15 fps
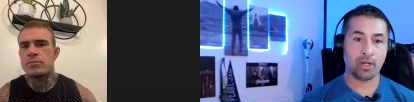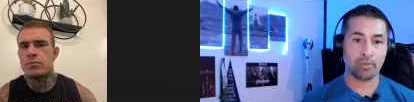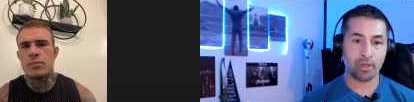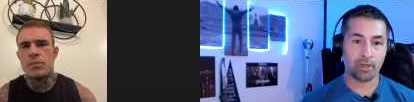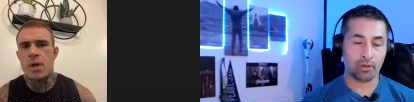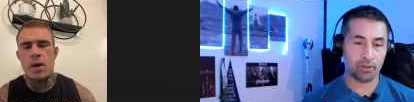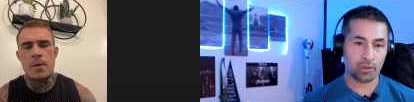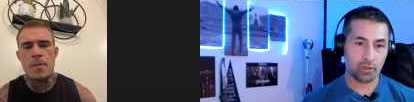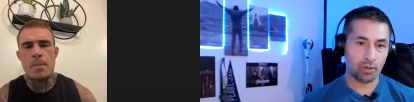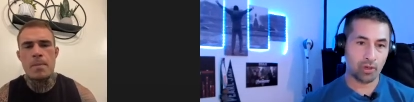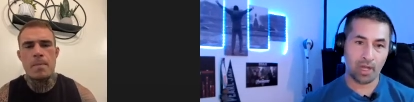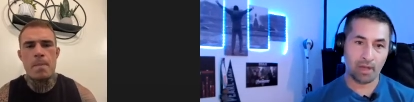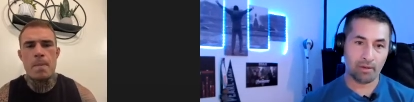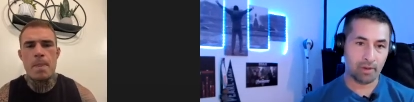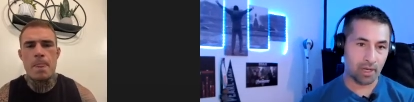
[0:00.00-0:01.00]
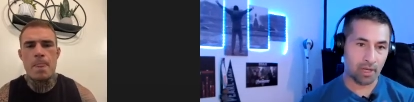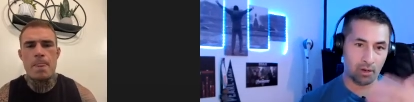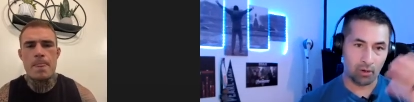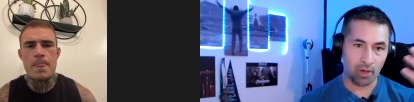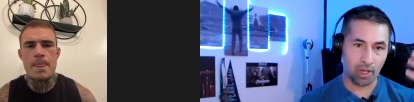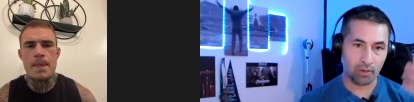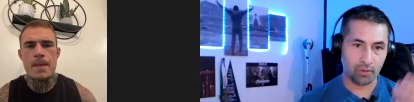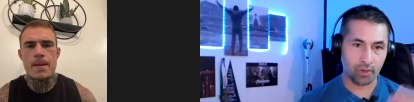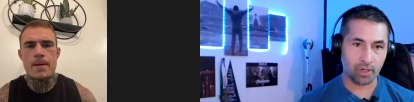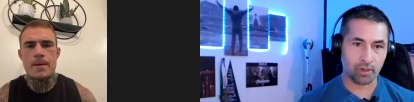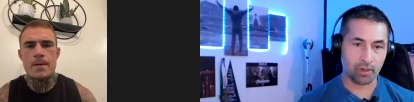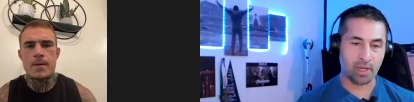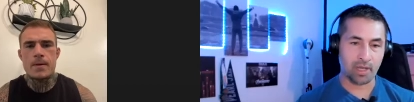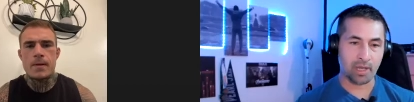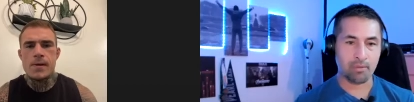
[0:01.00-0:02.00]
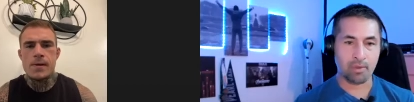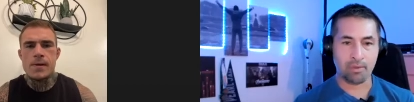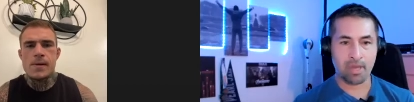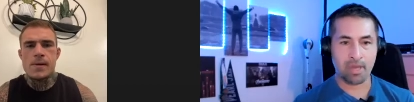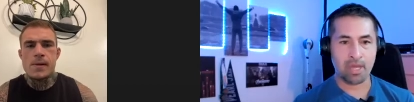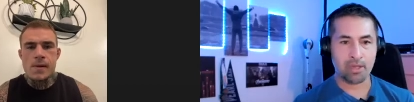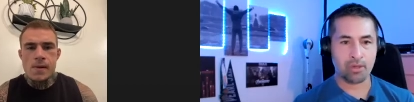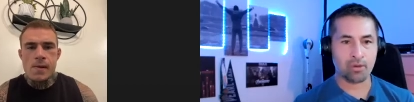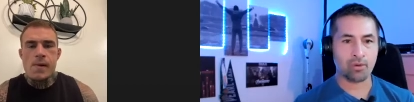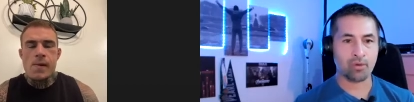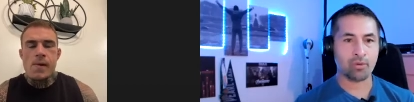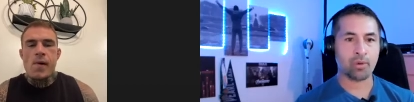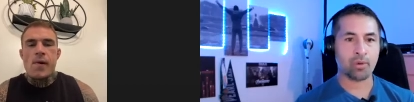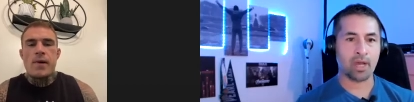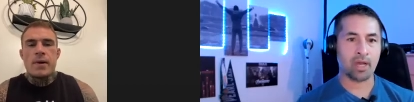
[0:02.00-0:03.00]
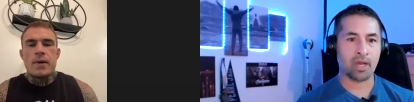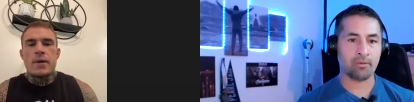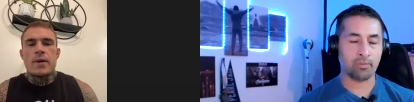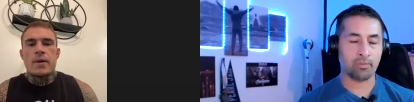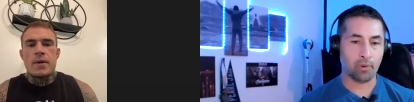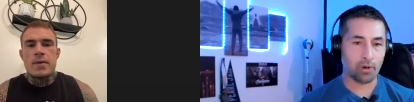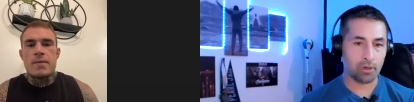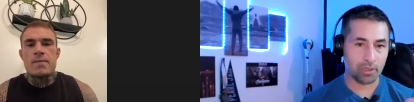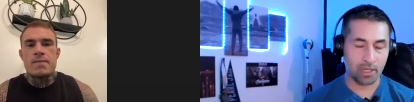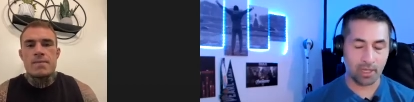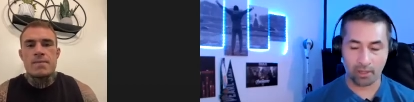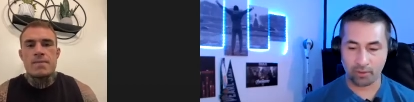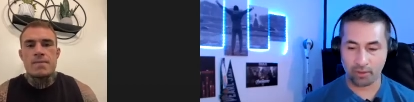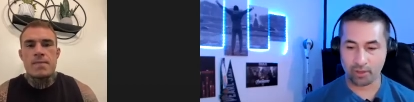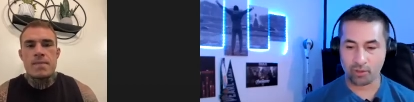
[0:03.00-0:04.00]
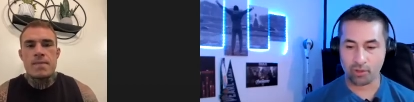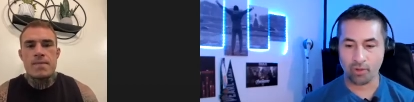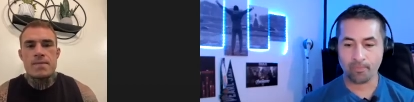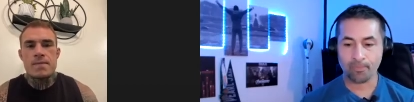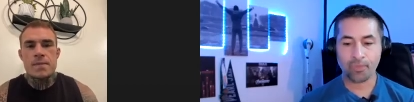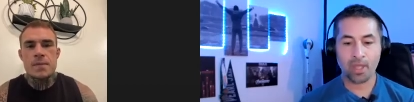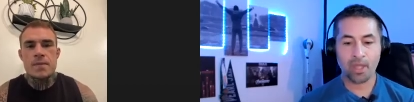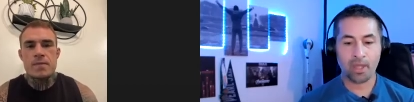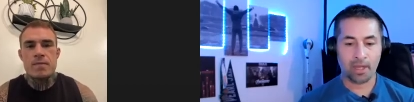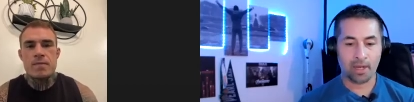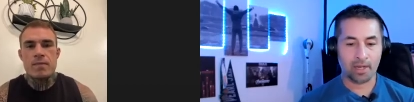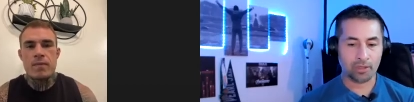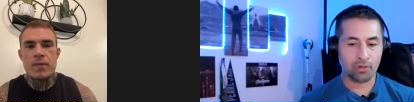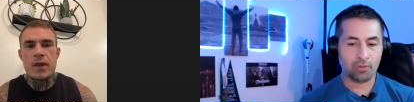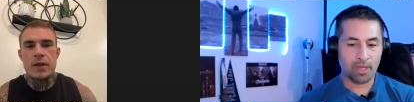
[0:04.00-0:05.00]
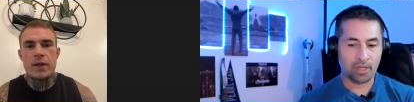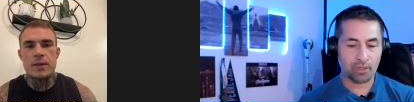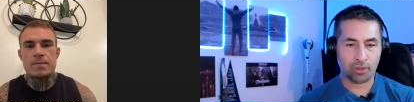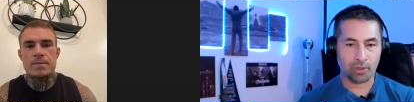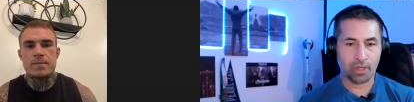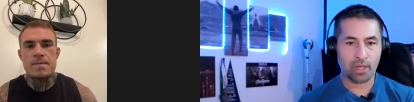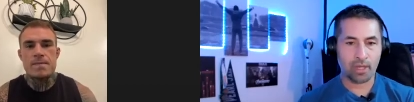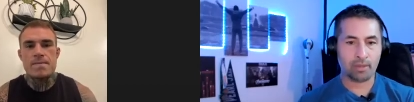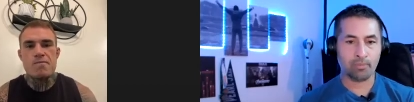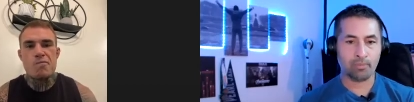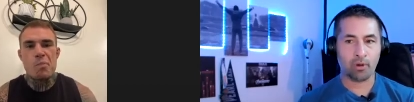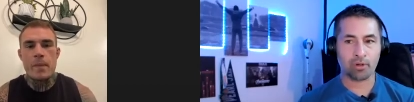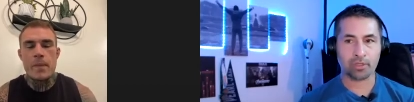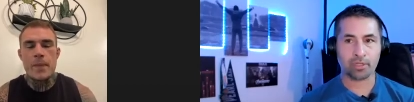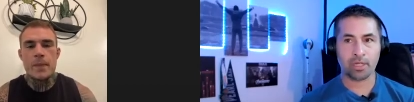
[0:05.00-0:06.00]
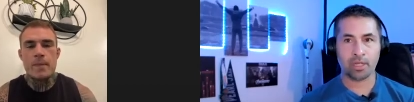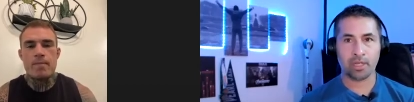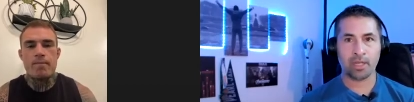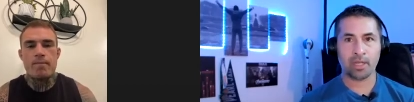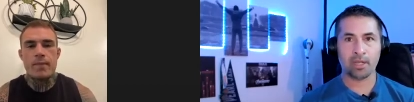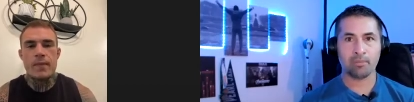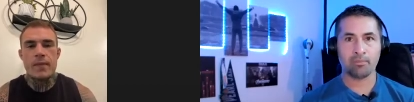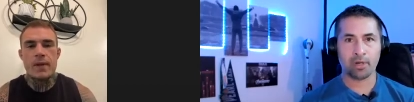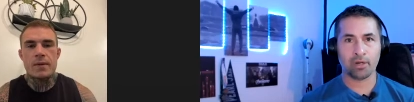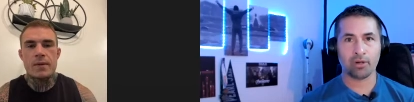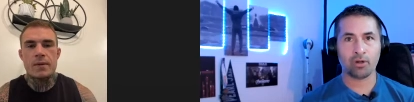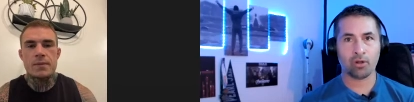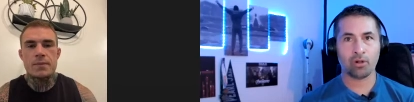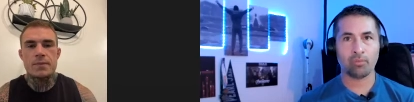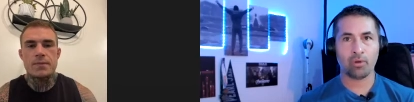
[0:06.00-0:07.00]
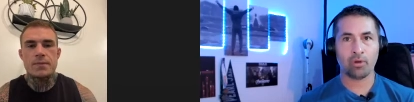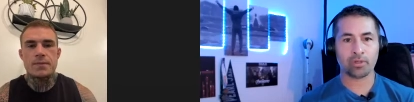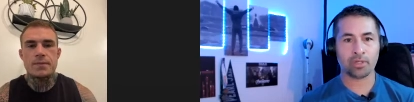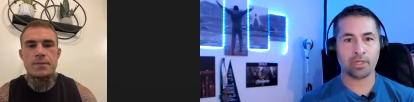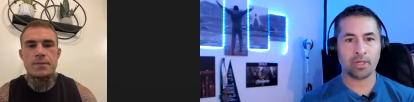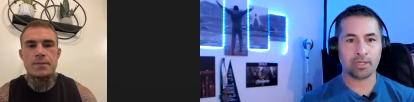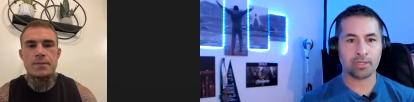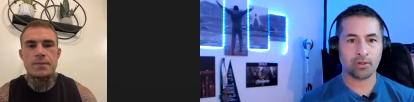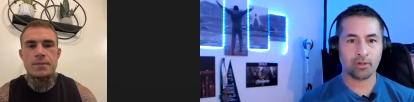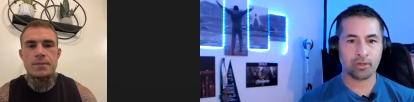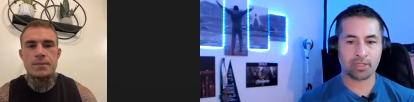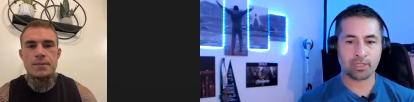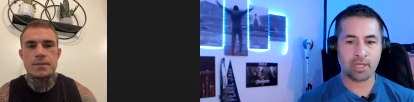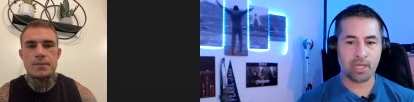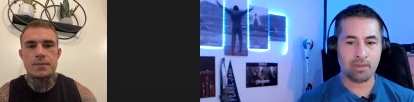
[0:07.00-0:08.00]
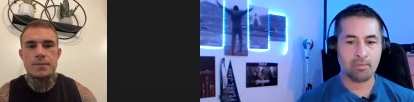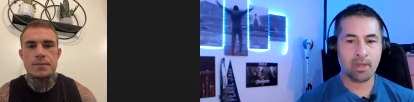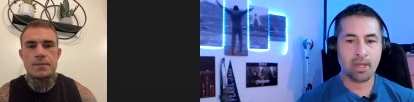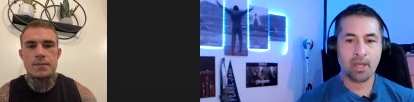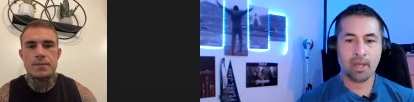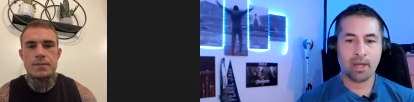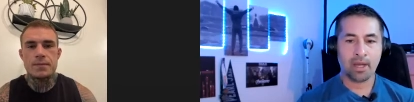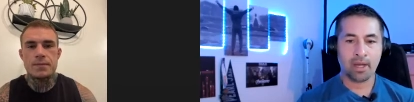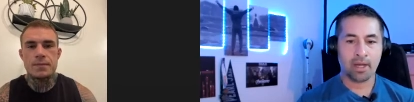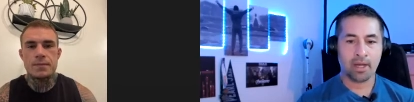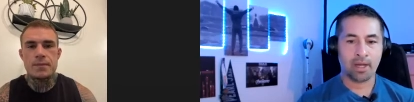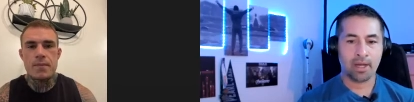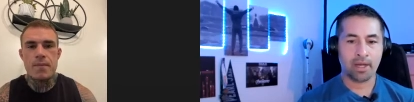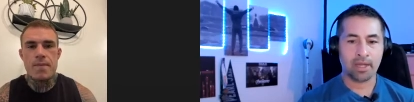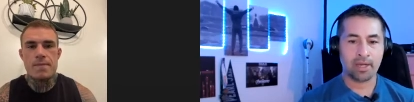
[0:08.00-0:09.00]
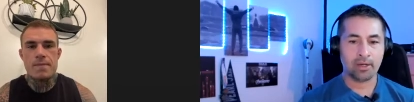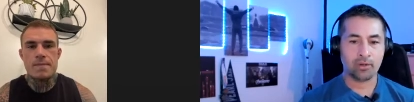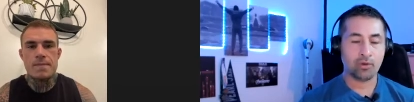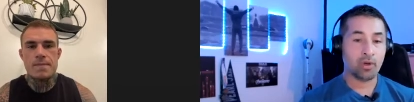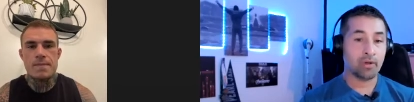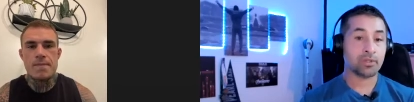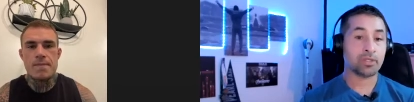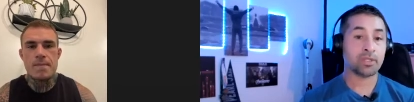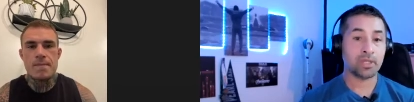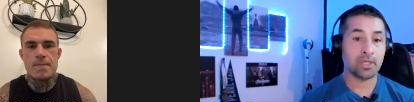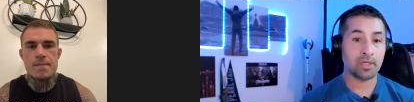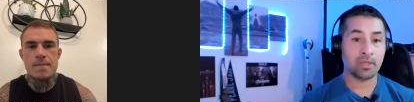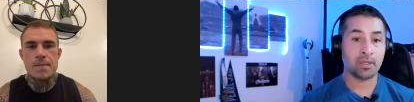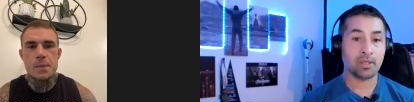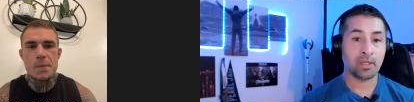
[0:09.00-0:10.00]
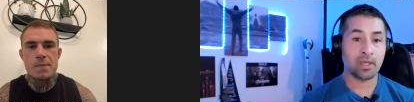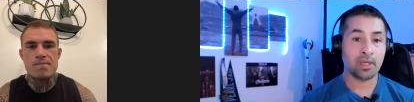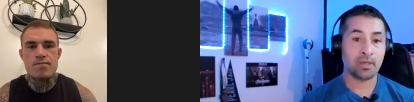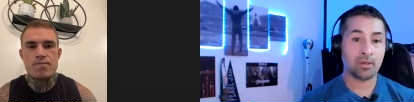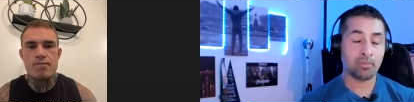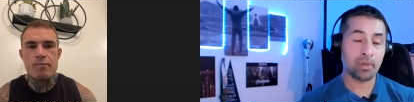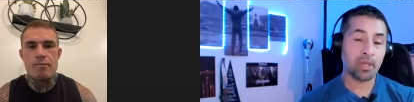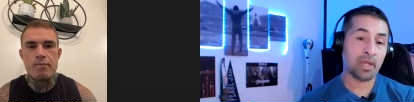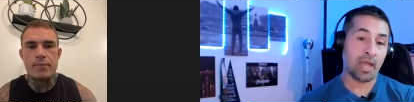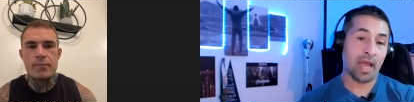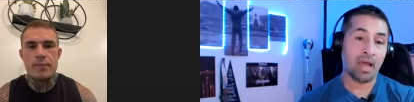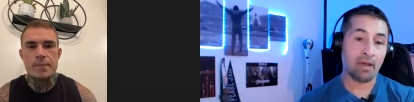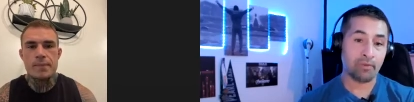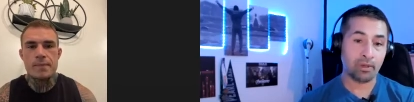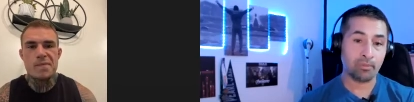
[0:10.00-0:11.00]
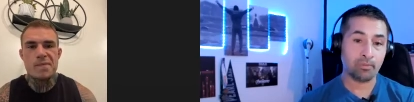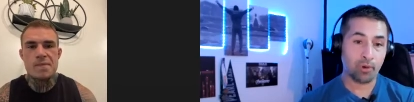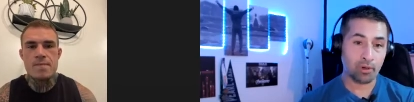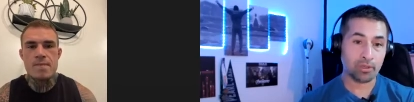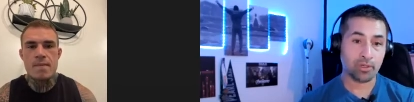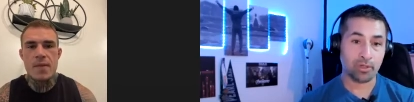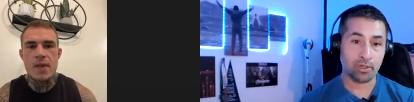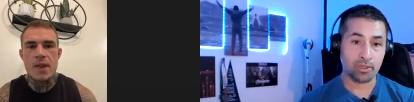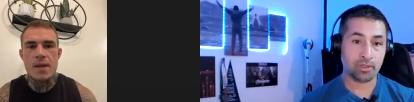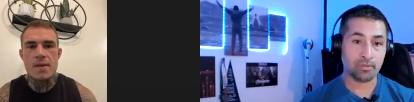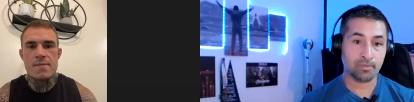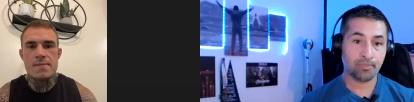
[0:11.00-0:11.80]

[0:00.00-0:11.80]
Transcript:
Speaker 1: because you have a long career in MMA. You have boxing career too, and as you mentioned, yeah, the boxing and bare knuckle boxing is not the same. Uh, and UFC, they've been having boxers